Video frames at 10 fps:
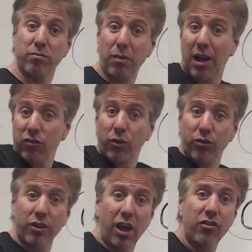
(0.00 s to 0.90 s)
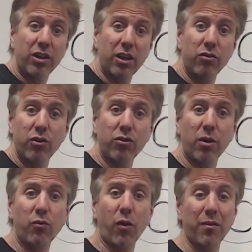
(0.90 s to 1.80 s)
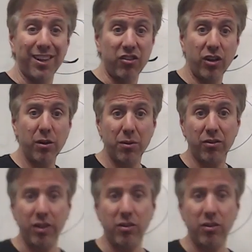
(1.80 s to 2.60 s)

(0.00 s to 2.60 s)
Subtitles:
by association gives you some form of legitimacy